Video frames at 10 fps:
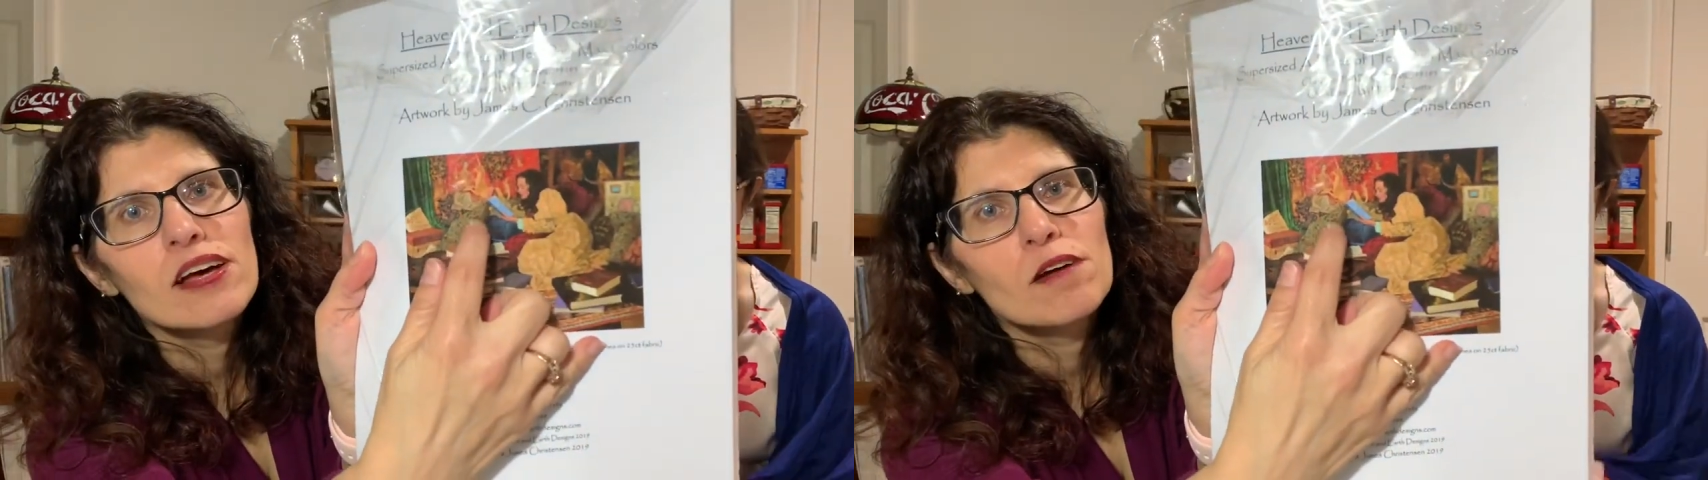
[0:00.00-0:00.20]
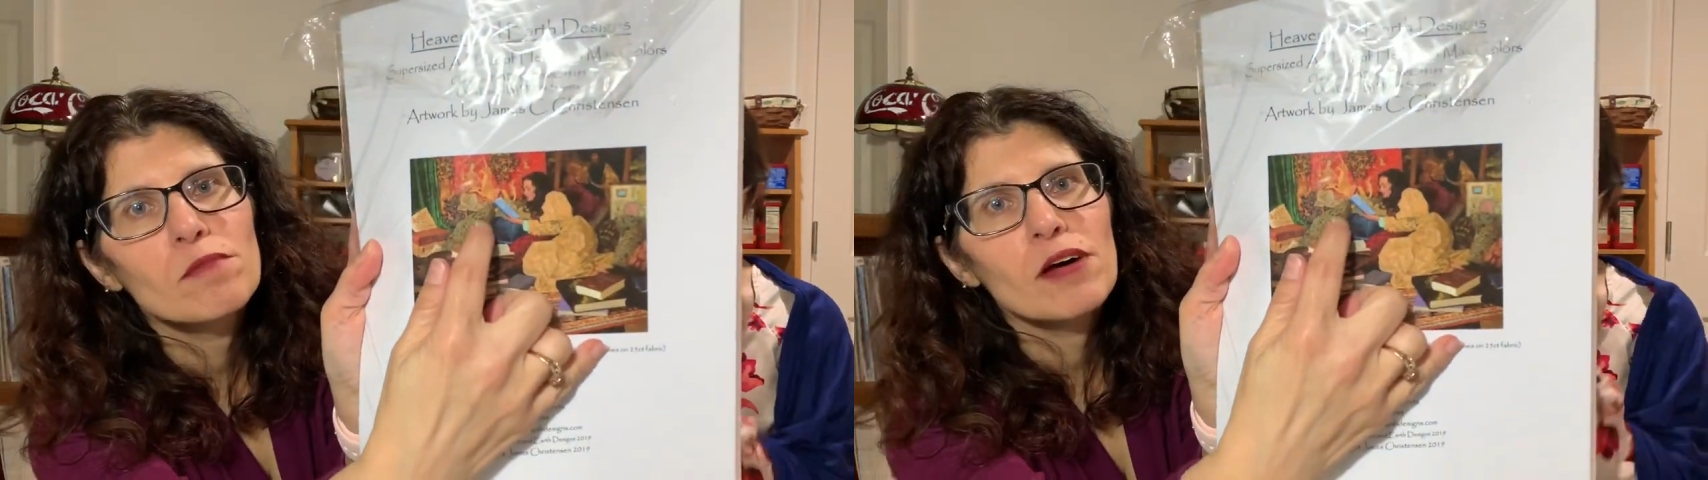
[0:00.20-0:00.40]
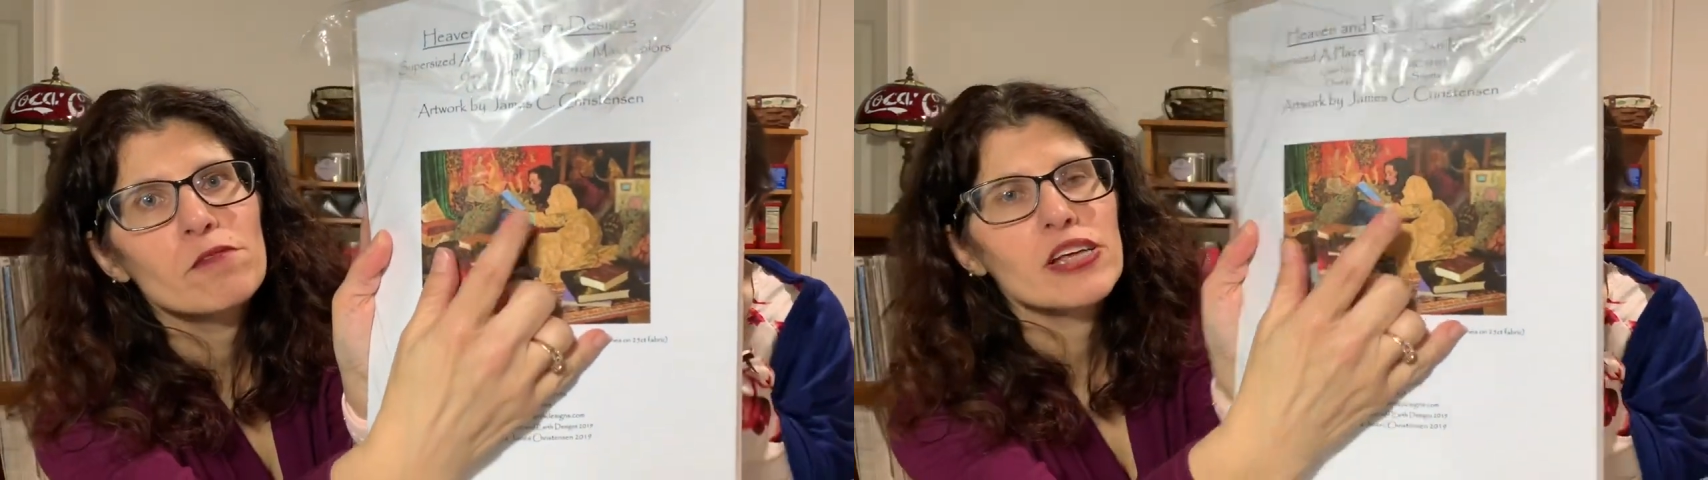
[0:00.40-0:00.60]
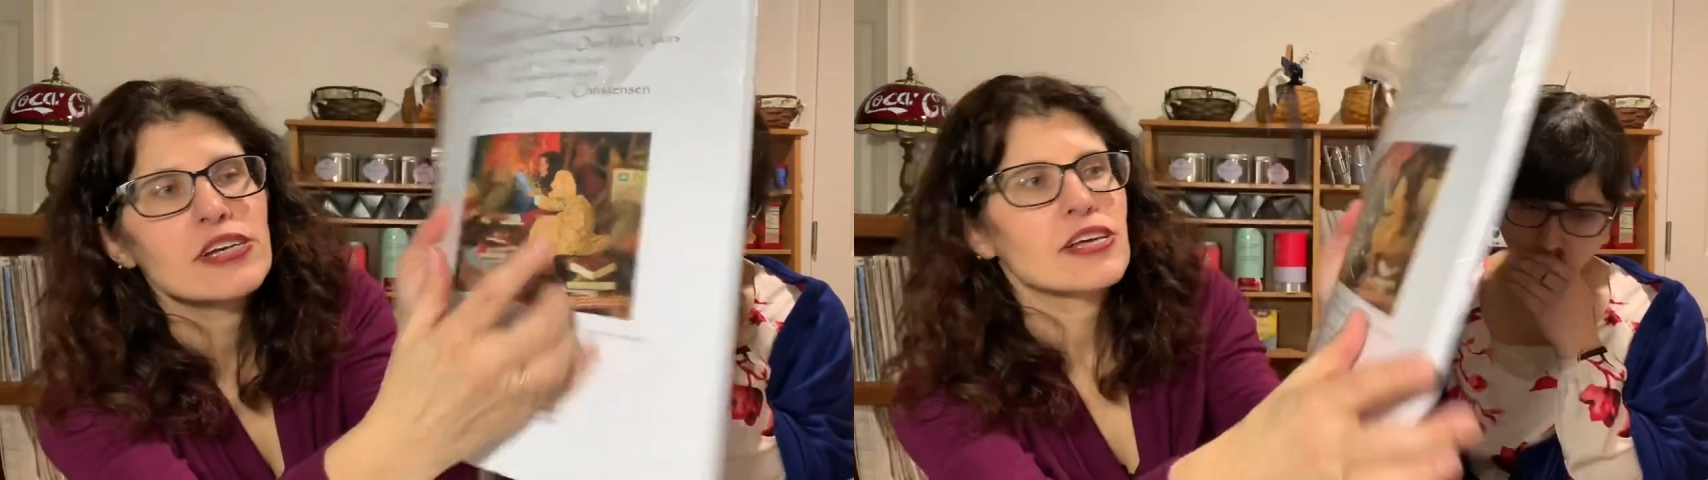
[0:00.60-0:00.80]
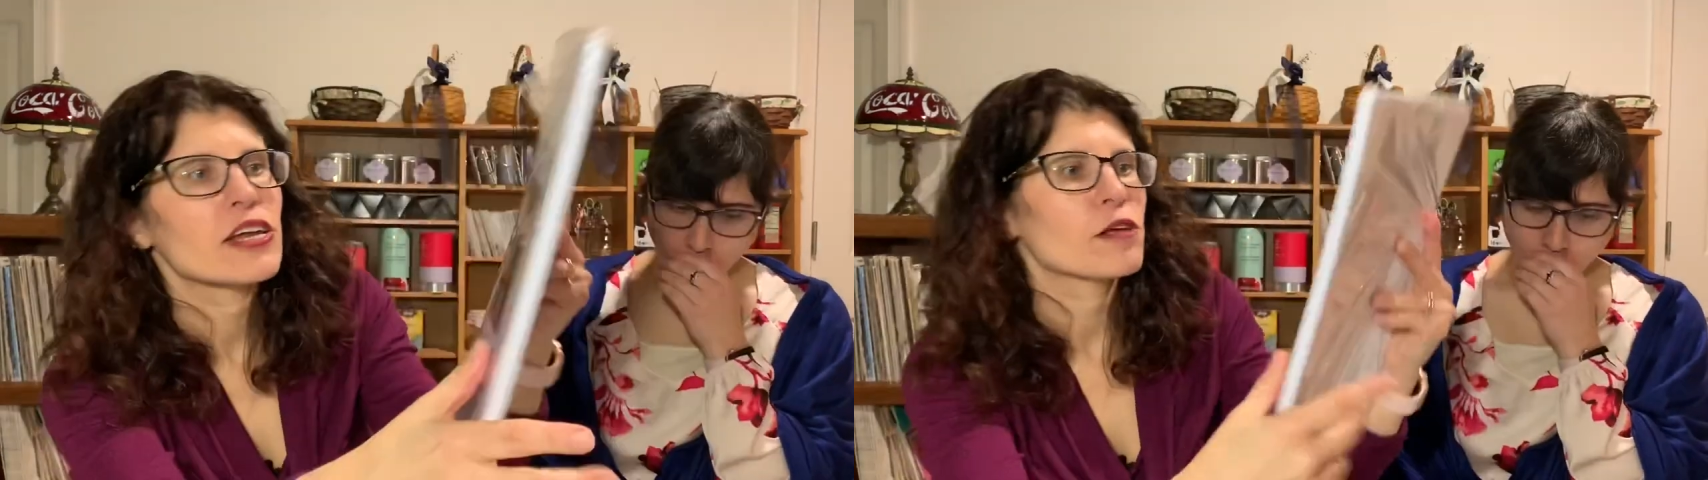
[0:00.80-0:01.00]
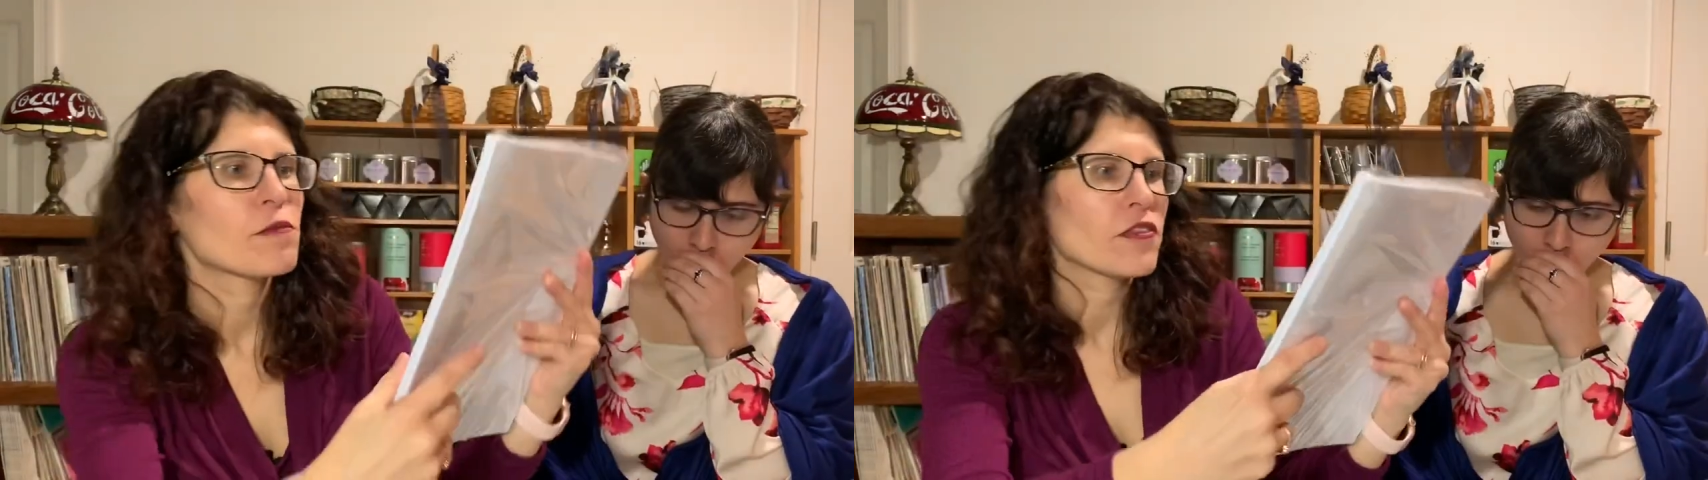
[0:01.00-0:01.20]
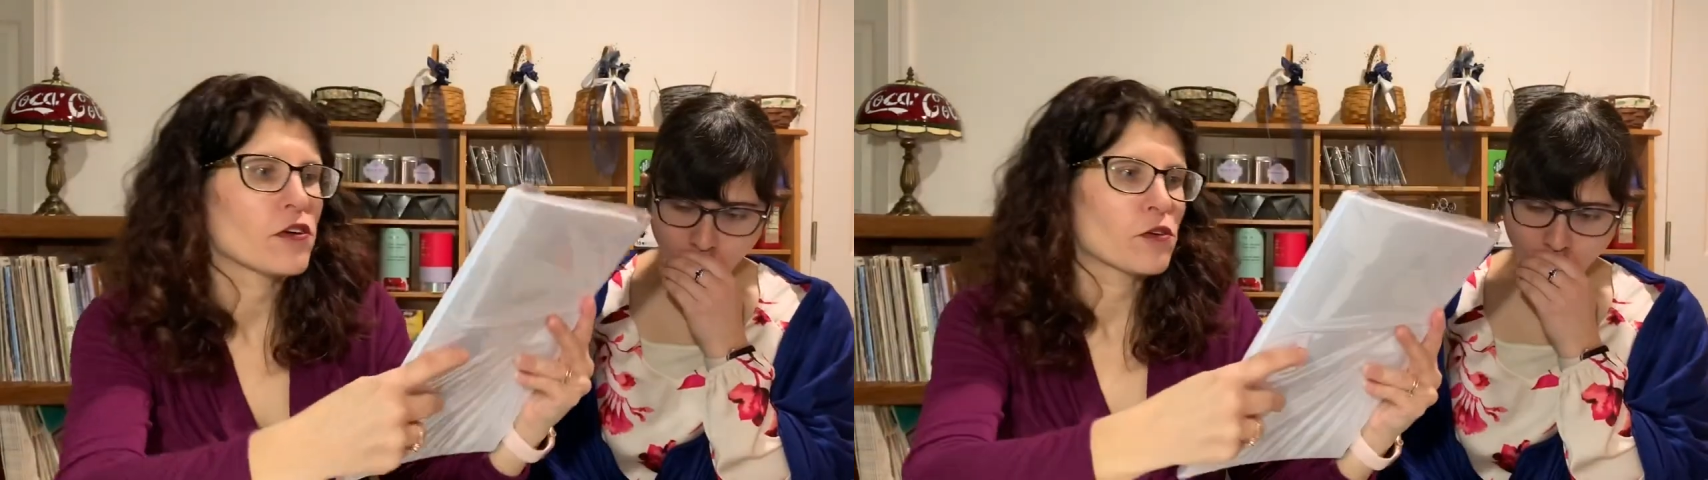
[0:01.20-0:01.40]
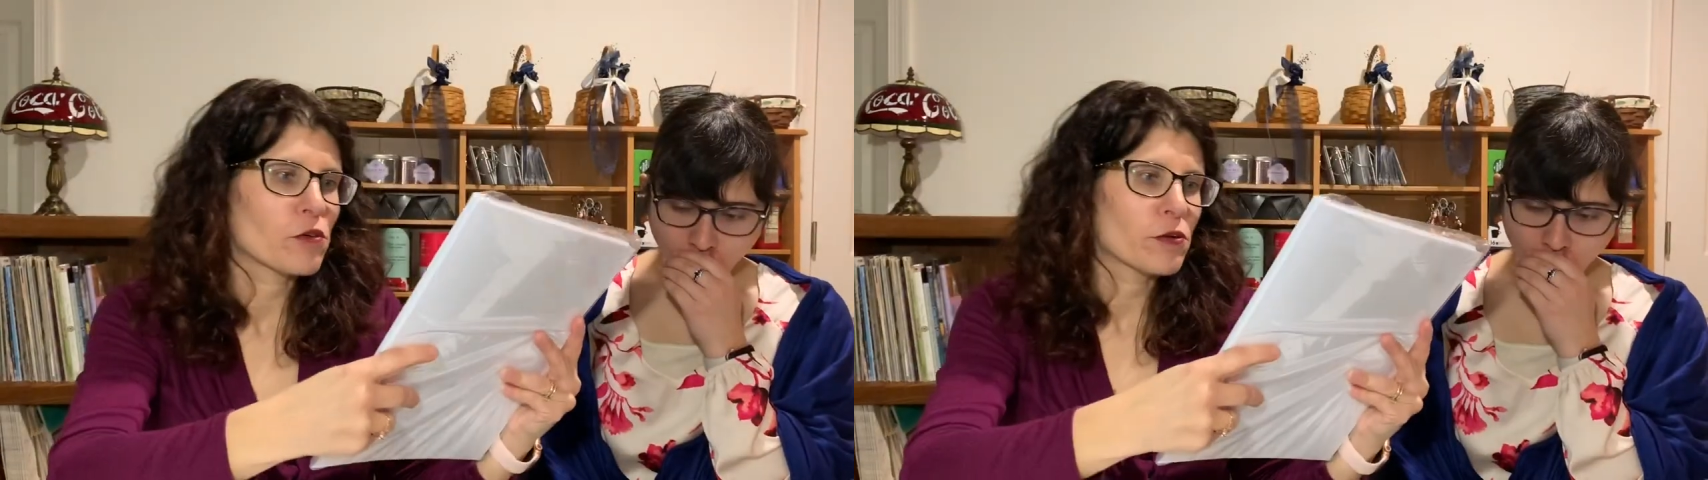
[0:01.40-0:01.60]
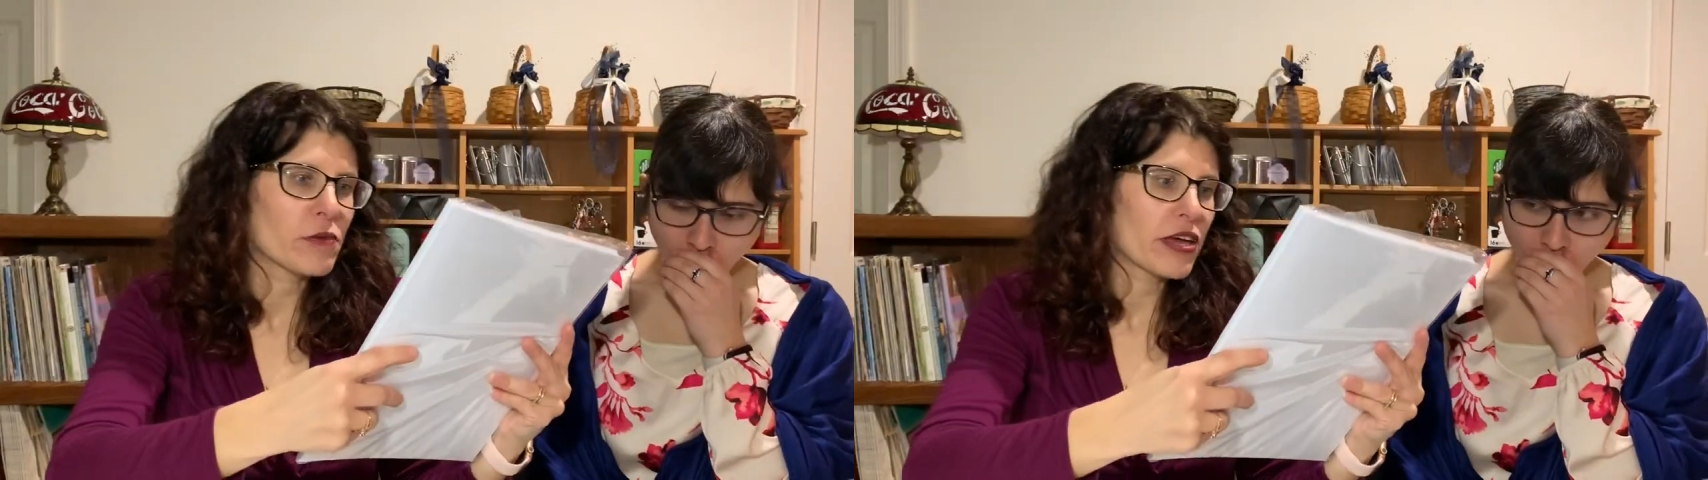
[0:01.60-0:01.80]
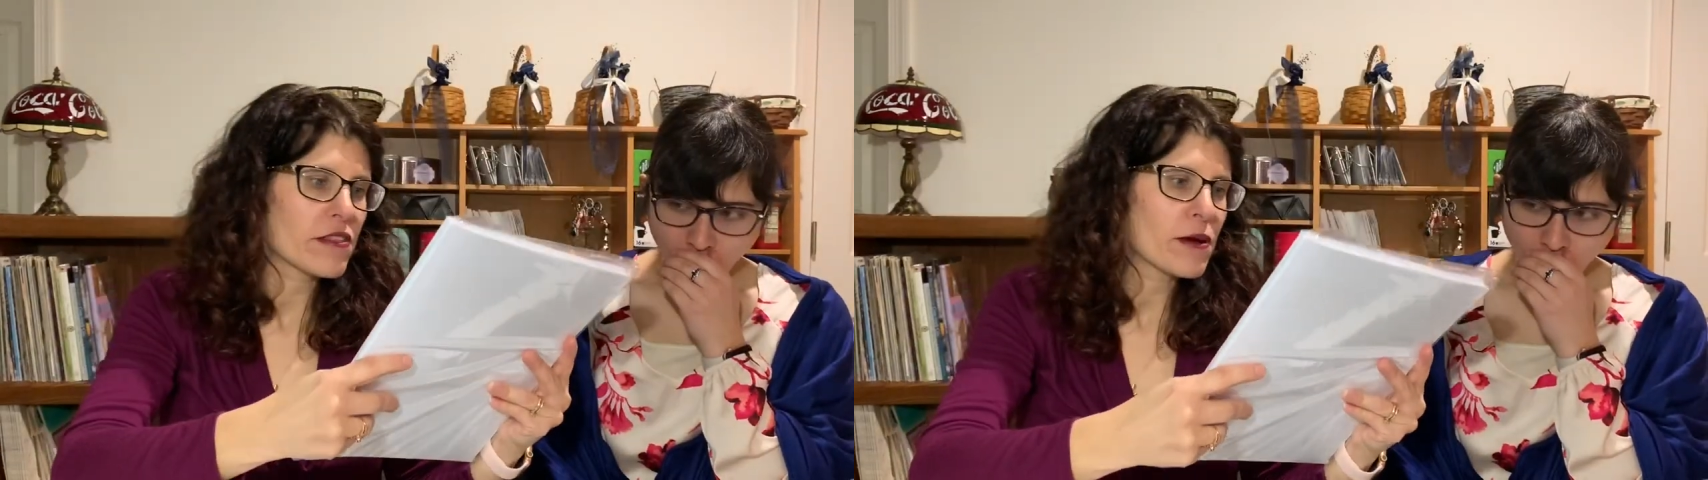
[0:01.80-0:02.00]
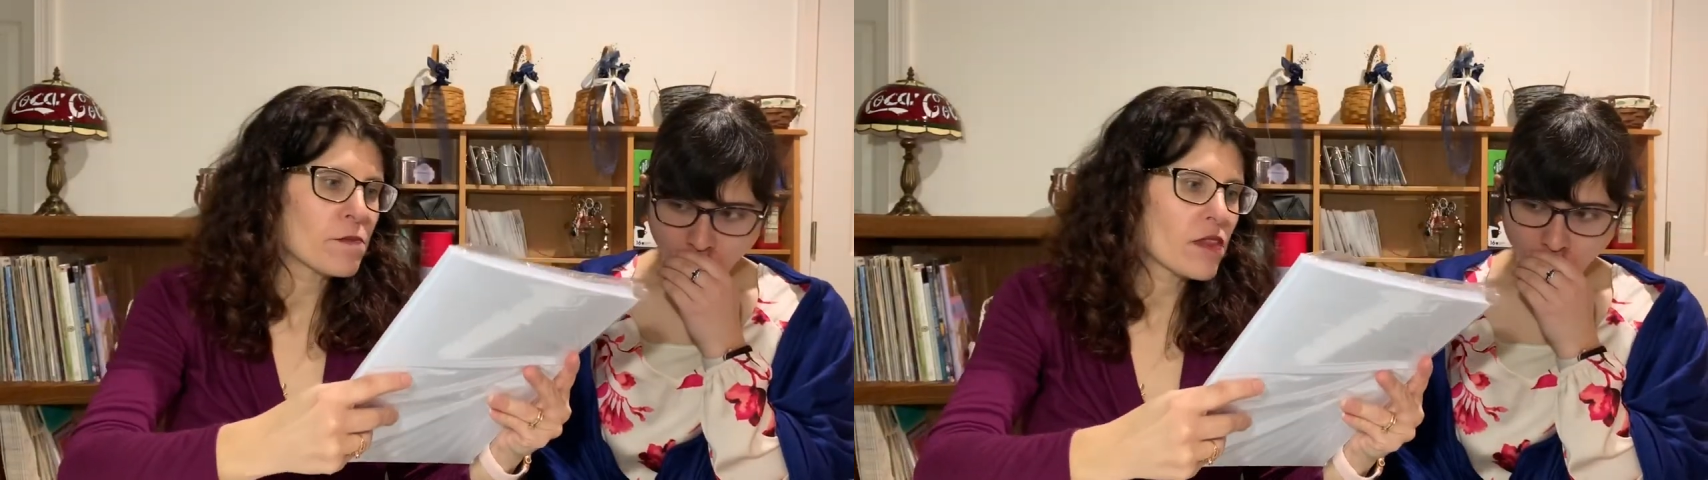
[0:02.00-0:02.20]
but I'm really excited about the unicorn being there.